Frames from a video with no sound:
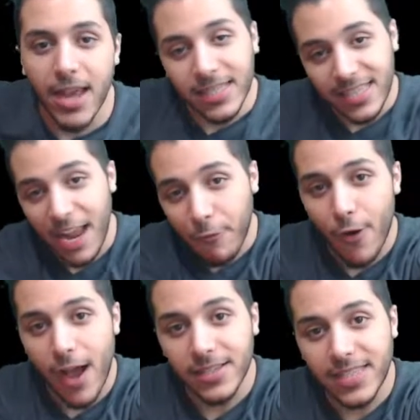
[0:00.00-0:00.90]
Stay
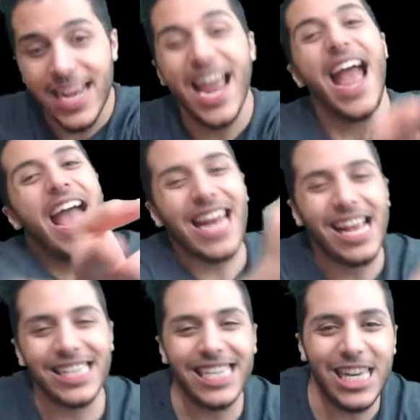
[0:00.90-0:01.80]
frosty, and I'll
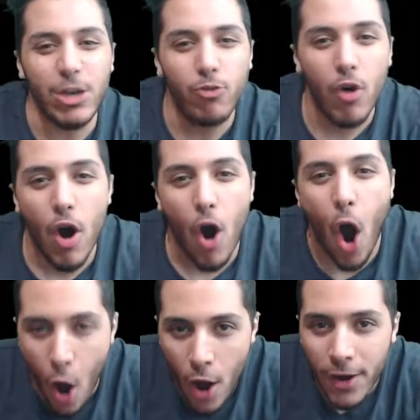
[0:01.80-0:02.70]
see you
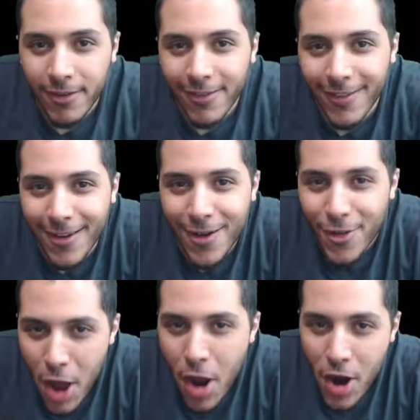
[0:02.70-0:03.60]
on
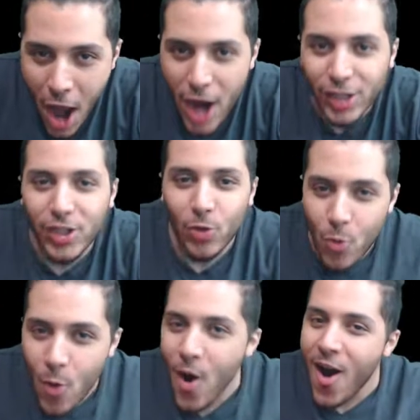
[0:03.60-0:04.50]
the next
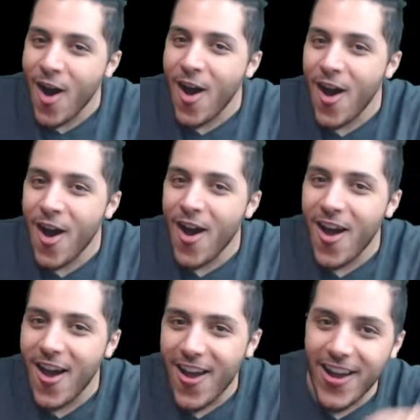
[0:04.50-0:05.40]

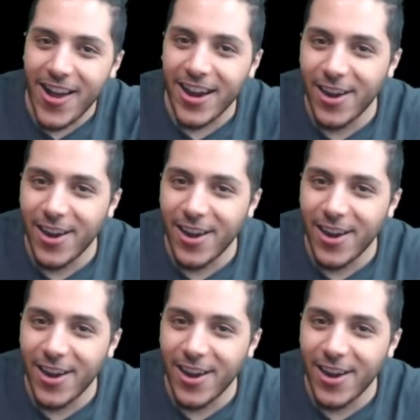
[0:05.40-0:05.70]
one.